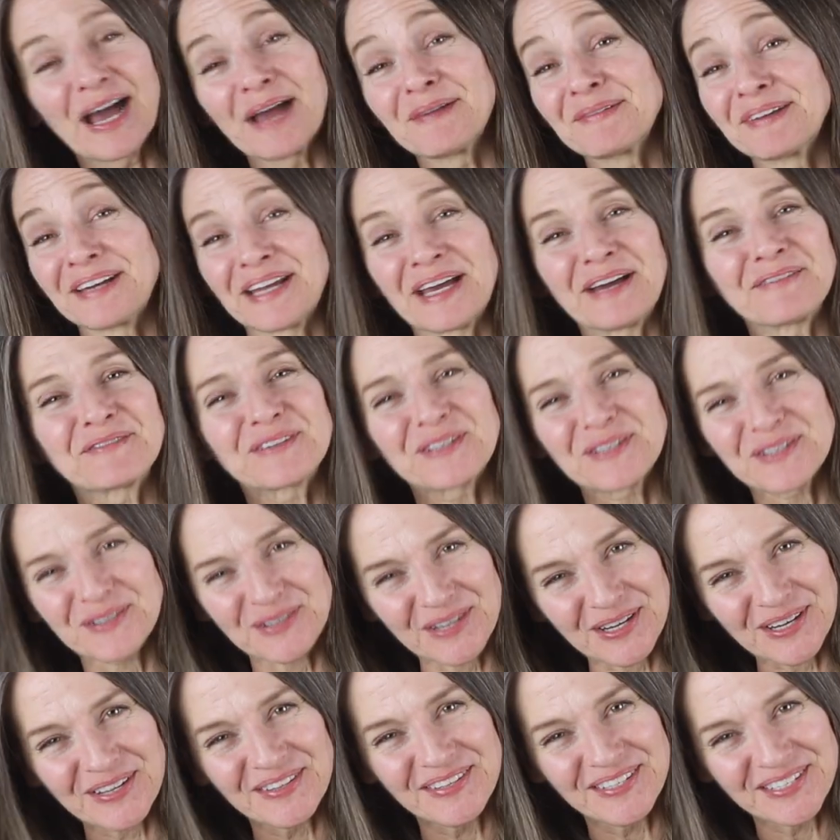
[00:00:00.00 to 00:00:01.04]
I'm gonna have to
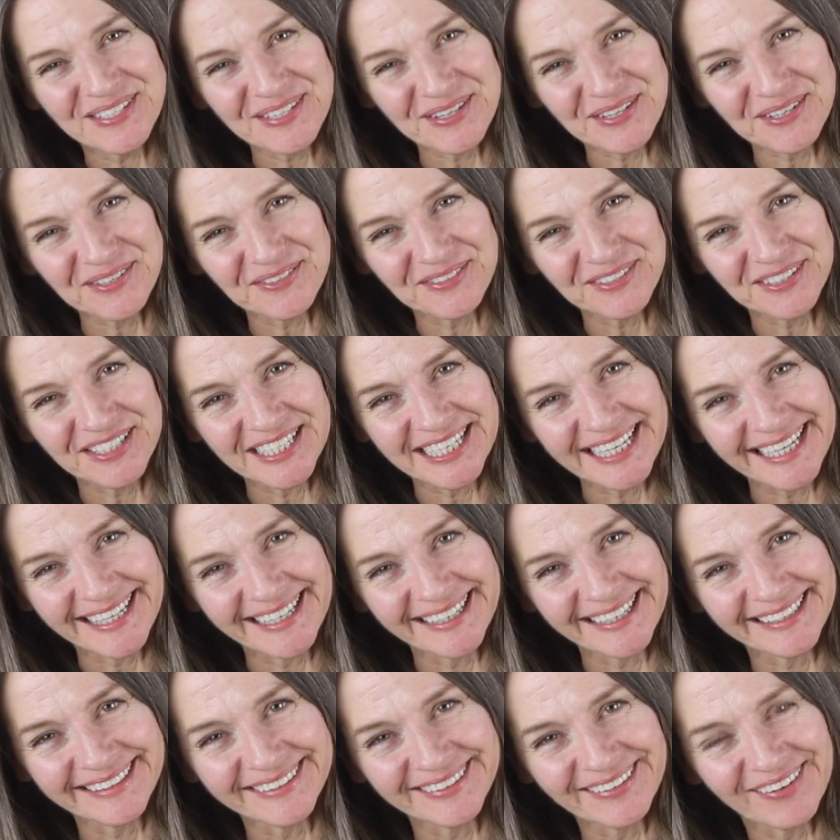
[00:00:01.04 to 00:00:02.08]
do all this over
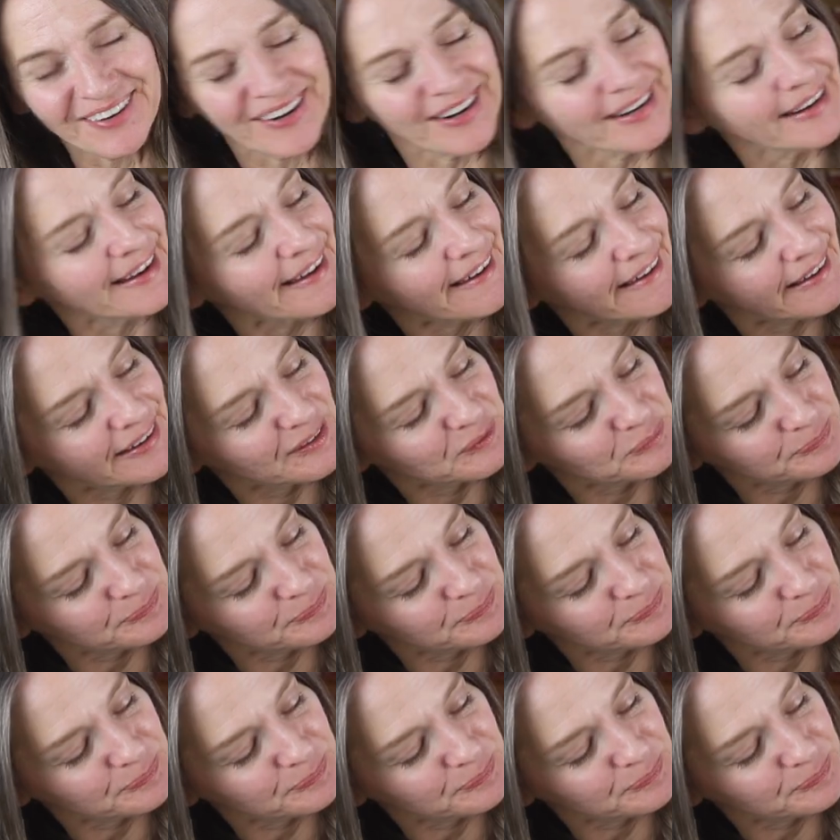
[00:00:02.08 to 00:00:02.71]
again aren't I